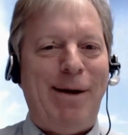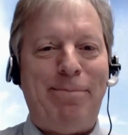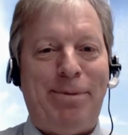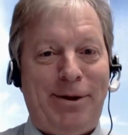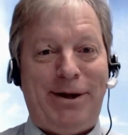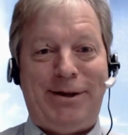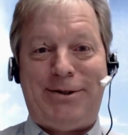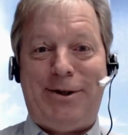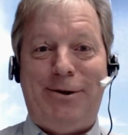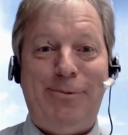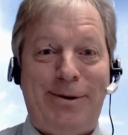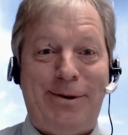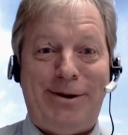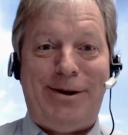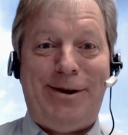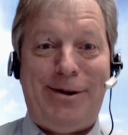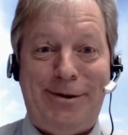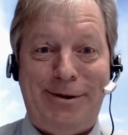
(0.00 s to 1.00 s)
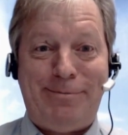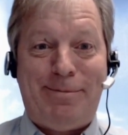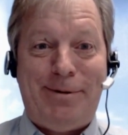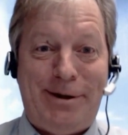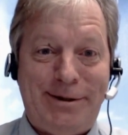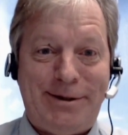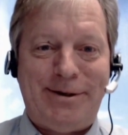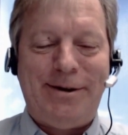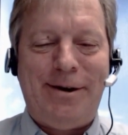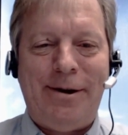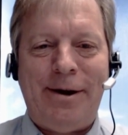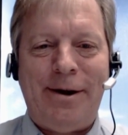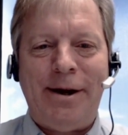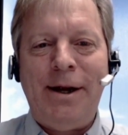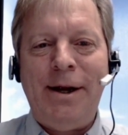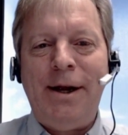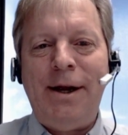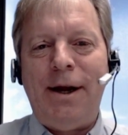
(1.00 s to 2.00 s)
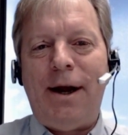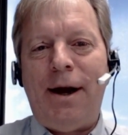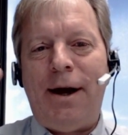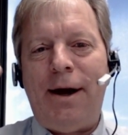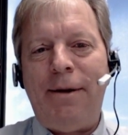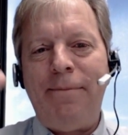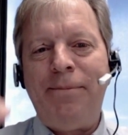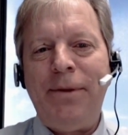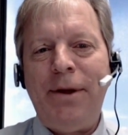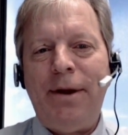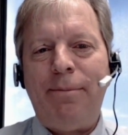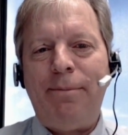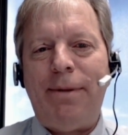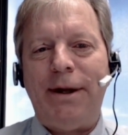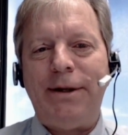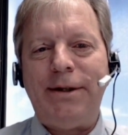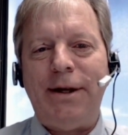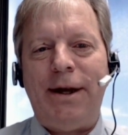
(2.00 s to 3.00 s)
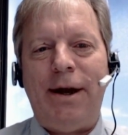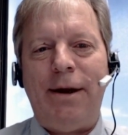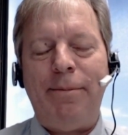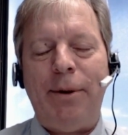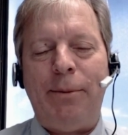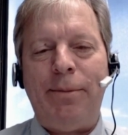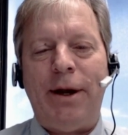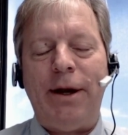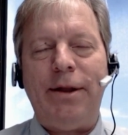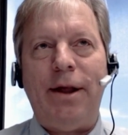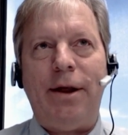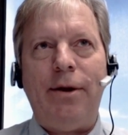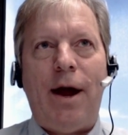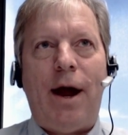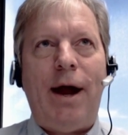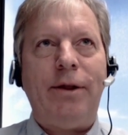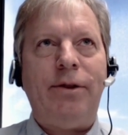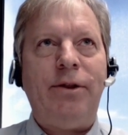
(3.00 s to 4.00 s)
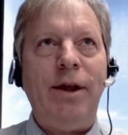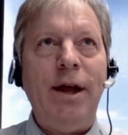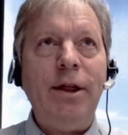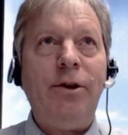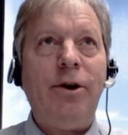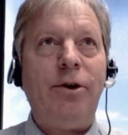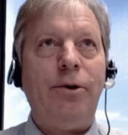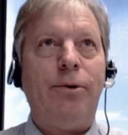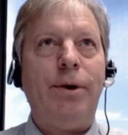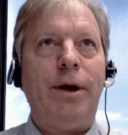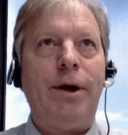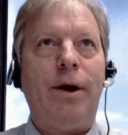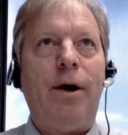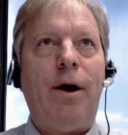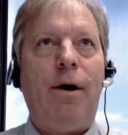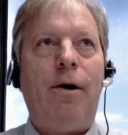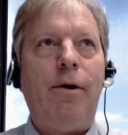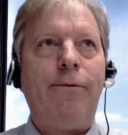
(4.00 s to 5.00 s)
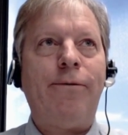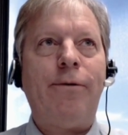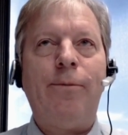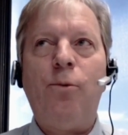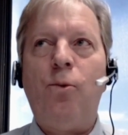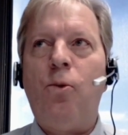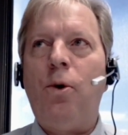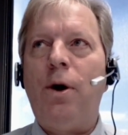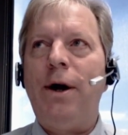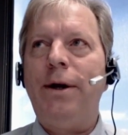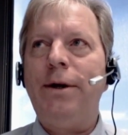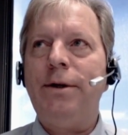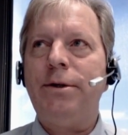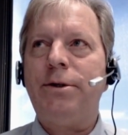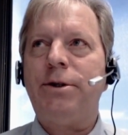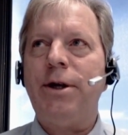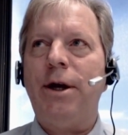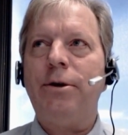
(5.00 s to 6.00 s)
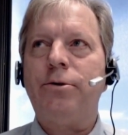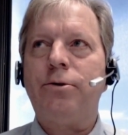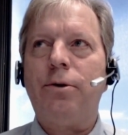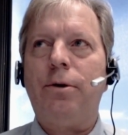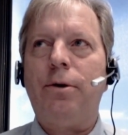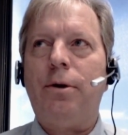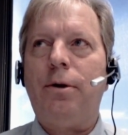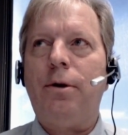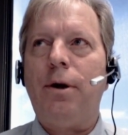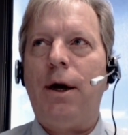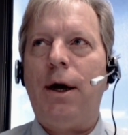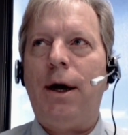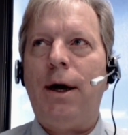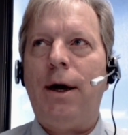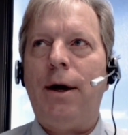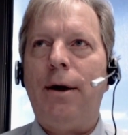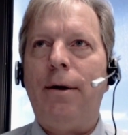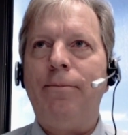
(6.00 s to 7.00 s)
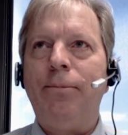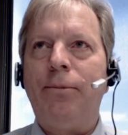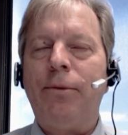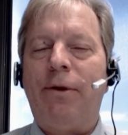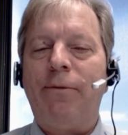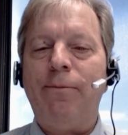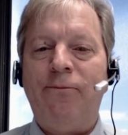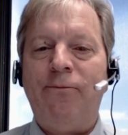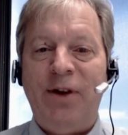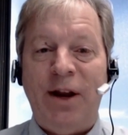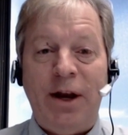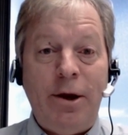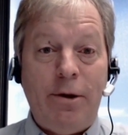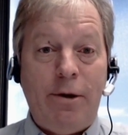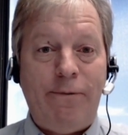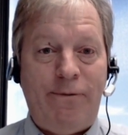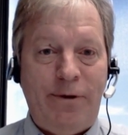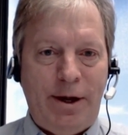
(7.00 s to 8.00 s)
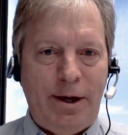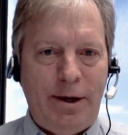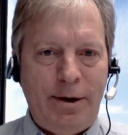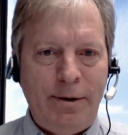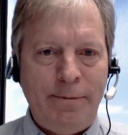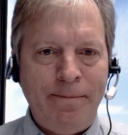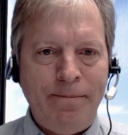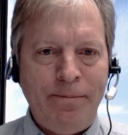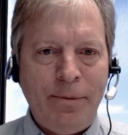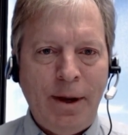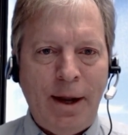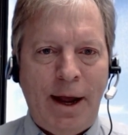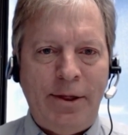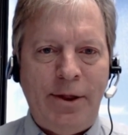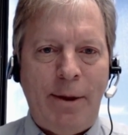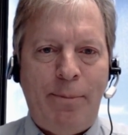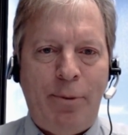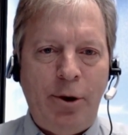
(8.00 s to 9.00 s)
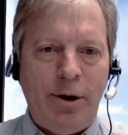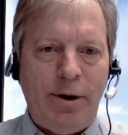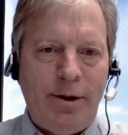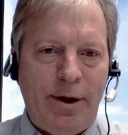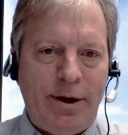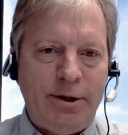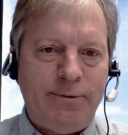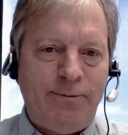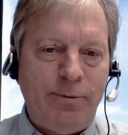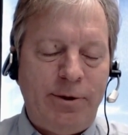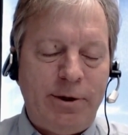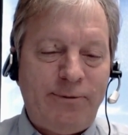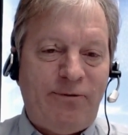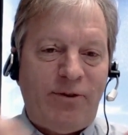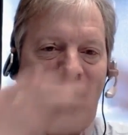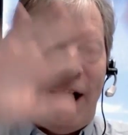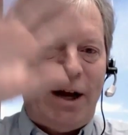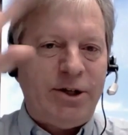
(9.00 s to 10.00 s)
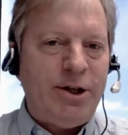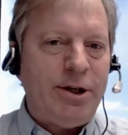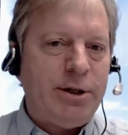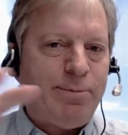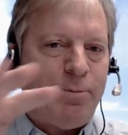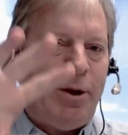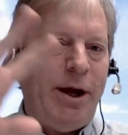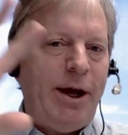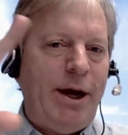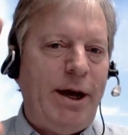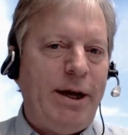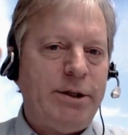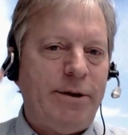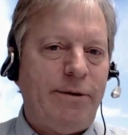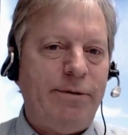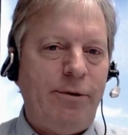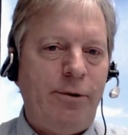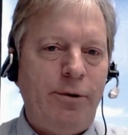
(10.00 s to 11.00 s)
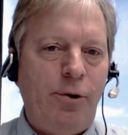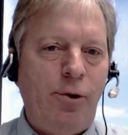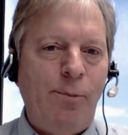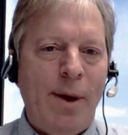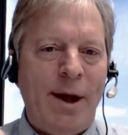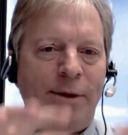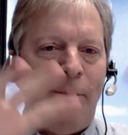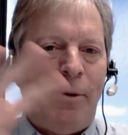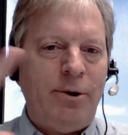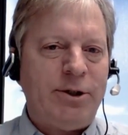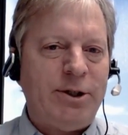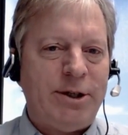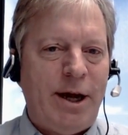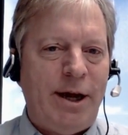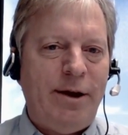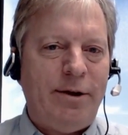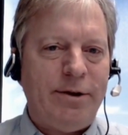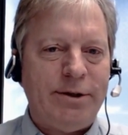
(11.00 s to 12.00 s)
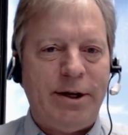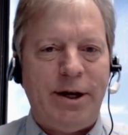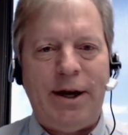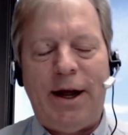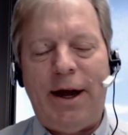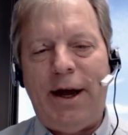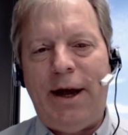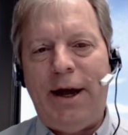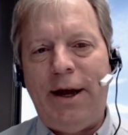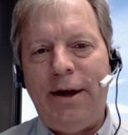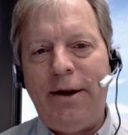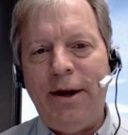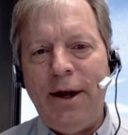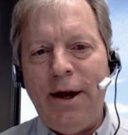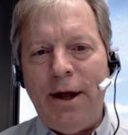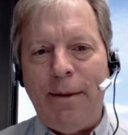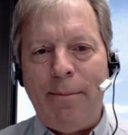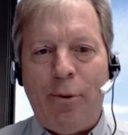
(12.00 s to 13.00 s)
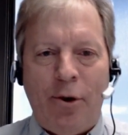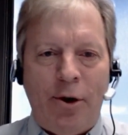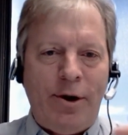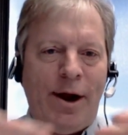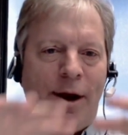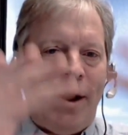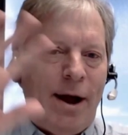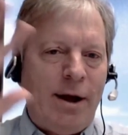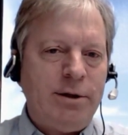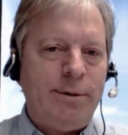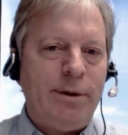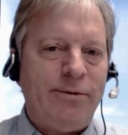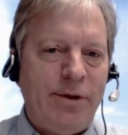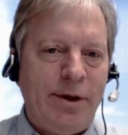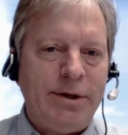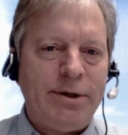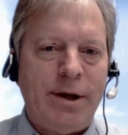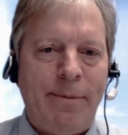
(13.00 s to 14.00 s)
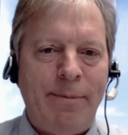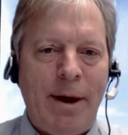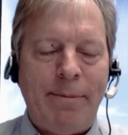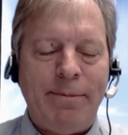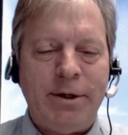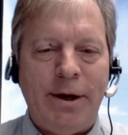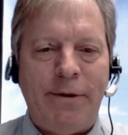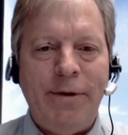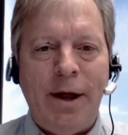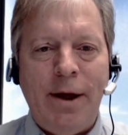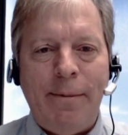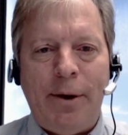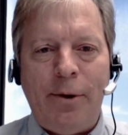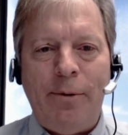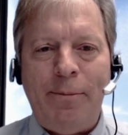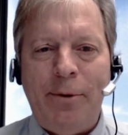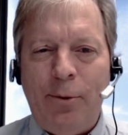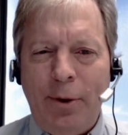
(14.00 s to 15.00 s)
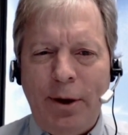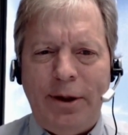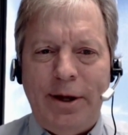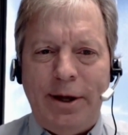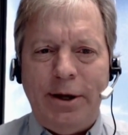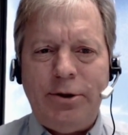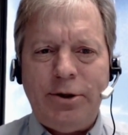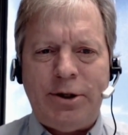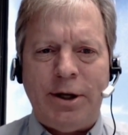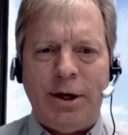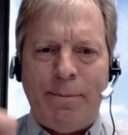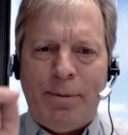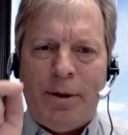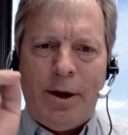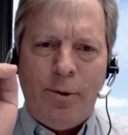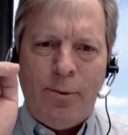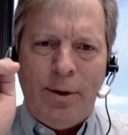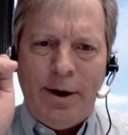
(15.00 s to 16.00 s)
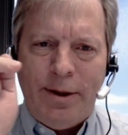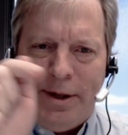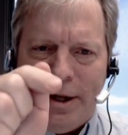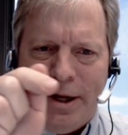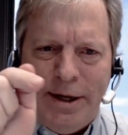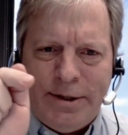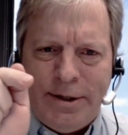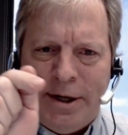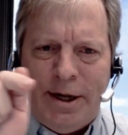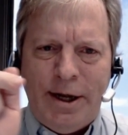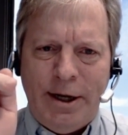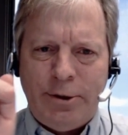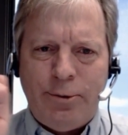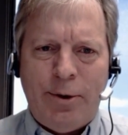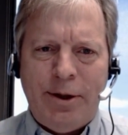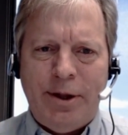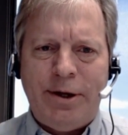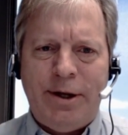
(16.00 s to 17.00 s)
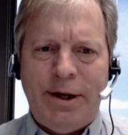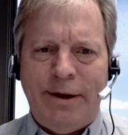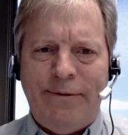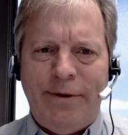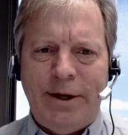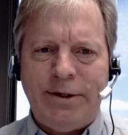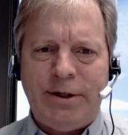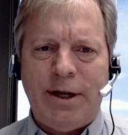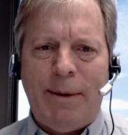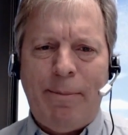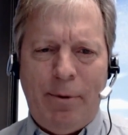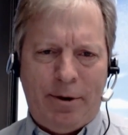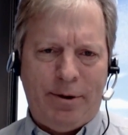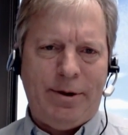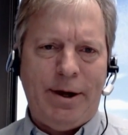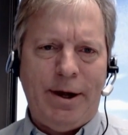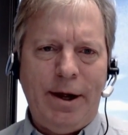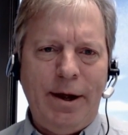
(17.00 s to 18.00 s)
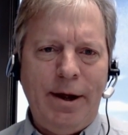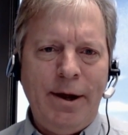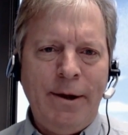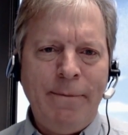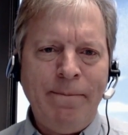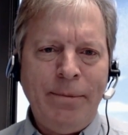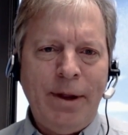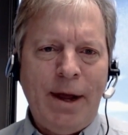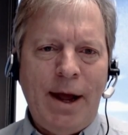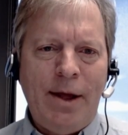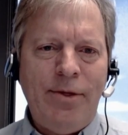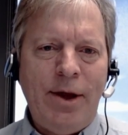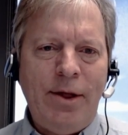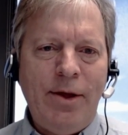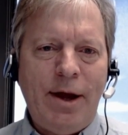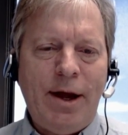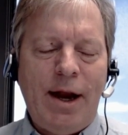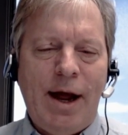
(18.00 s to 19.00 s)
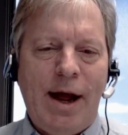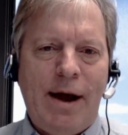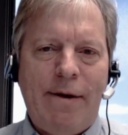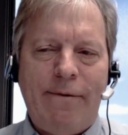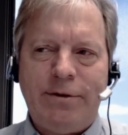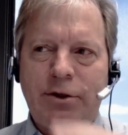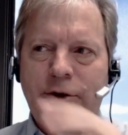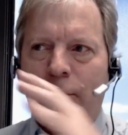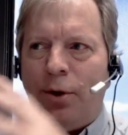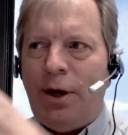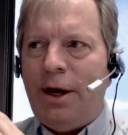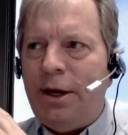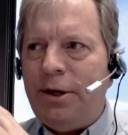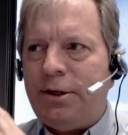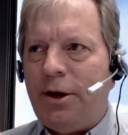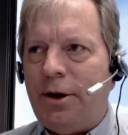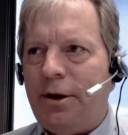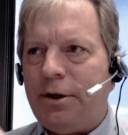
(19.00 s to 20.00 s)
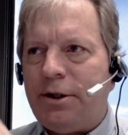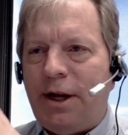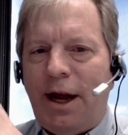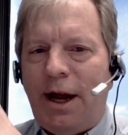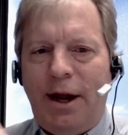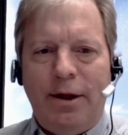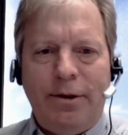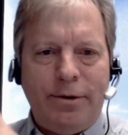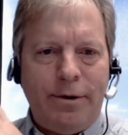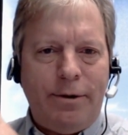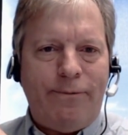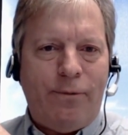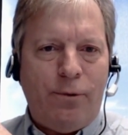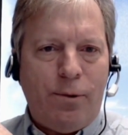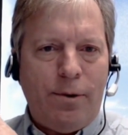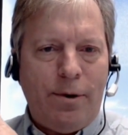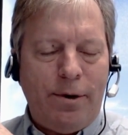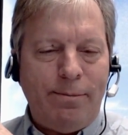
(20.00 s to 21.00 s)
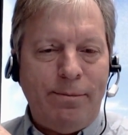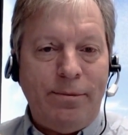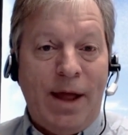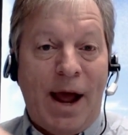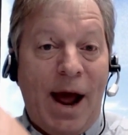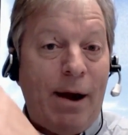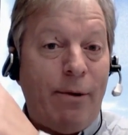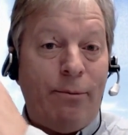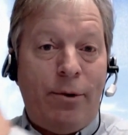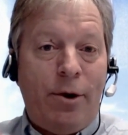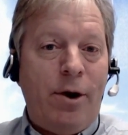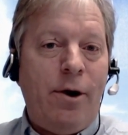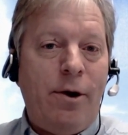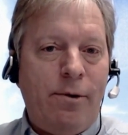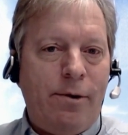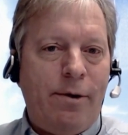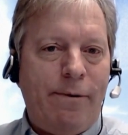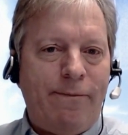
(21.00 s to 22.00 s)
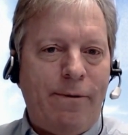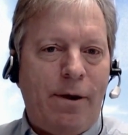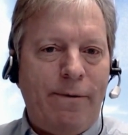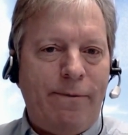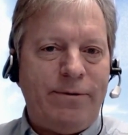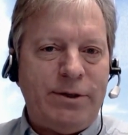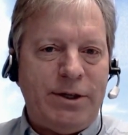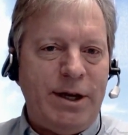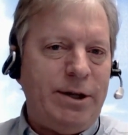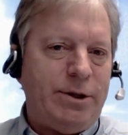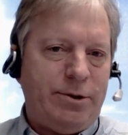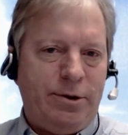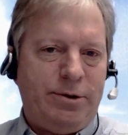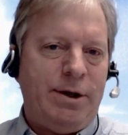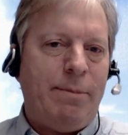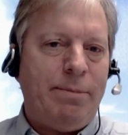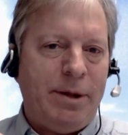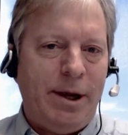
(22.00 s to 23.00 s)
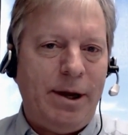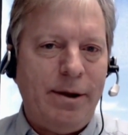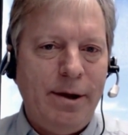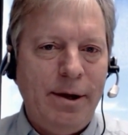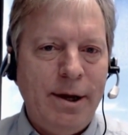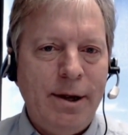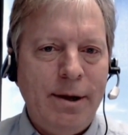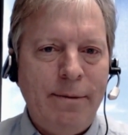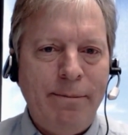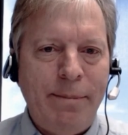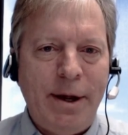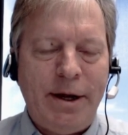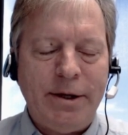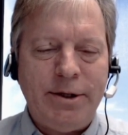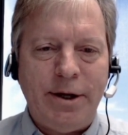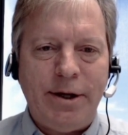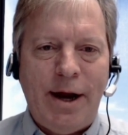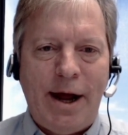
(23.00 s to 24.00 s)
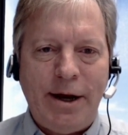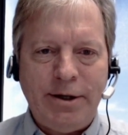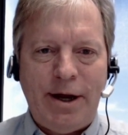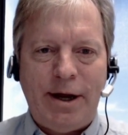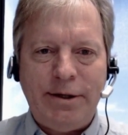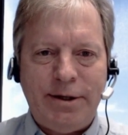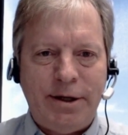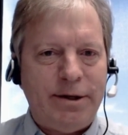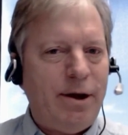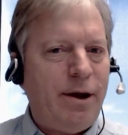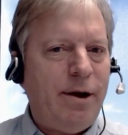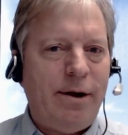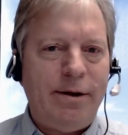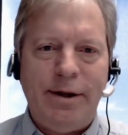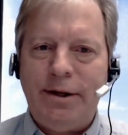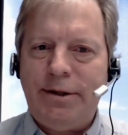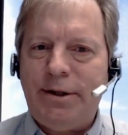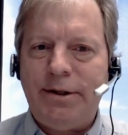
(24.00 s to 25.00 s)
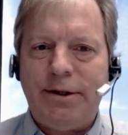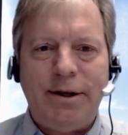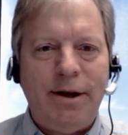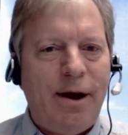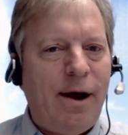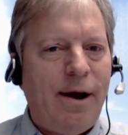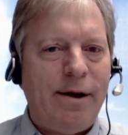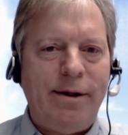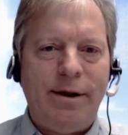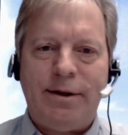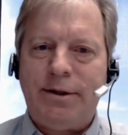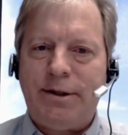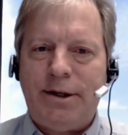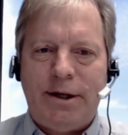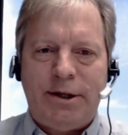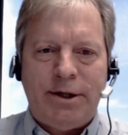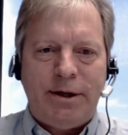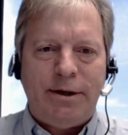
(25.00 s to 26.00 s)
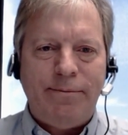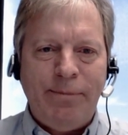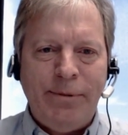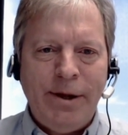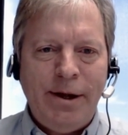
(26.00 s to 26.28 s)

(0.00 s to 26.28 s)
Not plastered. What the hell is plastered? All right. Um, but uh, but I think they're doing it all from one central um, video feed, and they put these flashy displays of who made the most sales today and important announcements for things coming up and stuff. But it would be really interesting to plug one of these into each one of the TVs separately, and then they could have screens that are tailored for that row of, of seats or something. Exactly. Because they could actually access. Oh, this is oh, that's such a.